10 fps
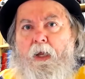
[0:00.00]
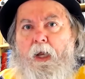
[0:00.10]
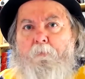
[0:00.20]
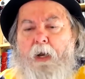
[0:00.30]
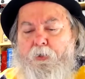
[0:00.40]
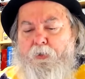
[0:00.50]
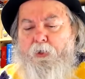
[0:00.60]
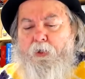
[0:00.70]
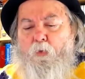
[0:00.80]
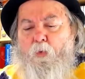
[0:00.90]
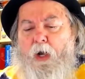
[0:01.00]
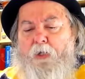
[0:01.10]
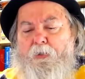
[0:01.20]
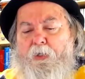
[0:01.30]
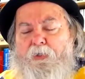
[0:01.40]
I'm actually going to
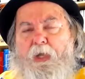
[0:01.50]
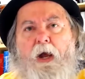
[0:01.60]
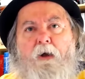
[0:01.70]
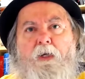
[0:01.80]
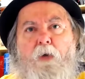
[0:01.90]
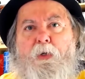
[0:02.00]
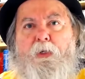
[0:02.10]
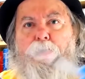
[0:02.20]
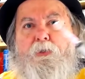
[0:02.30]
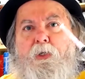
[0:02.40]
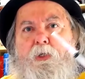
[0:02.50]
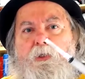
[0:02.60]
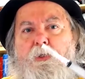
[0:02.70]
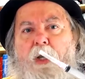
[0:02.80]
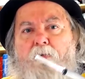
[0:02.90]
wash these out and reuse
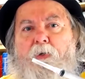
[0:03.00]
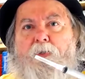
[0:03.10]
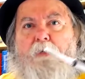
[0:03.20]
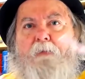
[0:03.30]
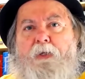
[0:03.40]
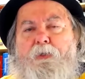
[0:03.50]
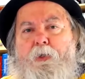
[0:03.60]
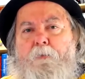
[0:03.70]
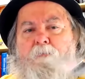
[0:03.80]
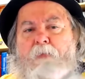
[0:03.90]
these every semester.